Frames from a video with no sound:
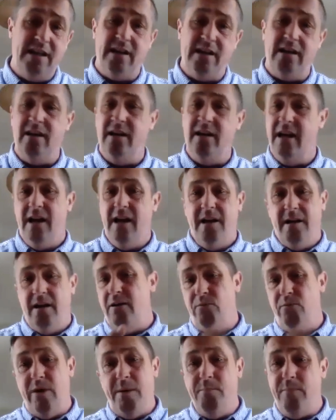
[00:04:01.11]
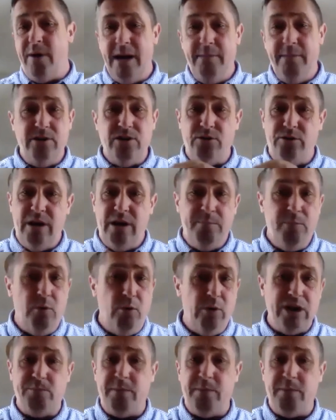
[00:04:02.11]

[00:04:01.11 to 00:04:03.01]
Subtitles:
your rent payments or your mortgage